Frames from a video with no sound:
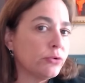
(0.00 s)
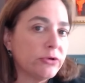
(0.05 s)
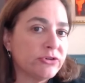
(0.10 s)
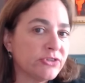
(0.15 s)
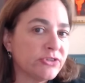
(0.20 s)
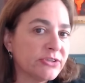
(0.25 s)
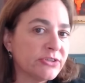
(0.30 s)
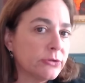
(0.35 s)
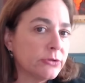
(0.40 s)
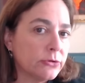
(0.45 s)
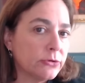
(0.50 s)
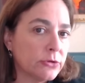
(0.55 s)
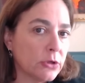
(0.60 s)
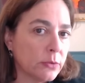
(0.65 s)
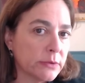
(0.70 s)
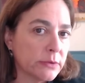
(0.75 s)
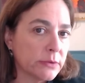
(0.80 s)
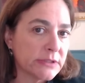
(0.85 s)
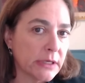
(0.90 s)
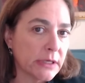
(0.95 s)
We still don't
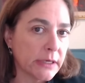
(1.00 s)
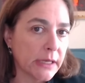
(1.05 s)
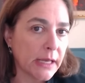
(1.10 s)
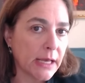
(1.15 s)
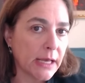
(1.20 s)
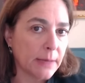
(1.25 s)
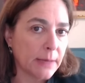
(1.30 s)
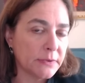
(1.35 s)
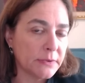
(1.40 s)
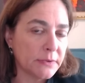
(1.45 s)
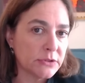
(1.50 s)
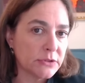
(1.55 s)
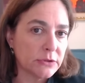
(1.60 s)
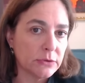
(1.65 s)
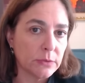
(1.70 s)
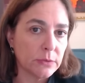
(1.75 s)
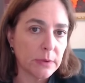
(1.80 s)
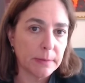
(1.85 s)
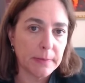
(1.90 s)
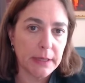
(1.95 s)
know what's going to happen to
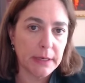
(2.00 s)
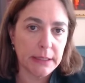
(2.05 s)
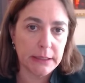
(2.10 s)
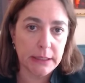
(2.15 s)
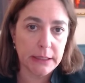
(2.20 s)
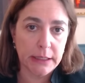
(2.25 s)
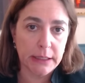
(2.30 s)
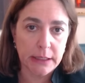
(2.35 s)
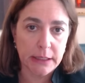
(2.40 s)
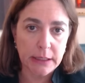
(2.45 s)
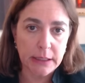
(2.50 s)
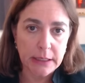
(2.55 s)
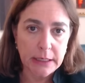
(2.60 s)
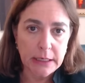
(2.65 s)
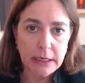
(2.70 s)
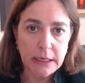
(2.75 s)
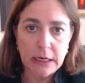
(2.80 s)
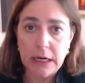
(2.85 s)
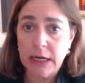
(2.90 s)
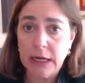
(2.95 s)
the remaining
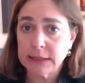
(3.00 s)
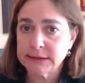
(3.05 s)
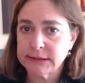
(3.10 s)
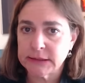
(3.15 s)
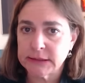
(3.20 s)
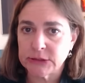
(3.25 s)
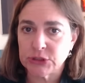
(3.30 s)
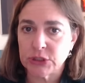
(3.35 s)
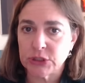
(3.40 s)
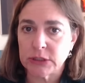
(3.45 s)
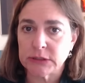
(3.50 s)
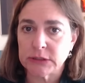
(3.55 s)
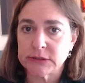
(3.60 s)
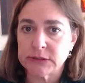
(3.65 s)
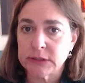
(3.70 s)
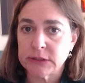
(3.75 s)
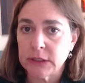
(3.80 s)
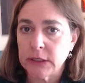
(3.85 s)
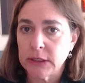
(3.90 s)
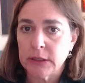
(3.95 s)
hostages,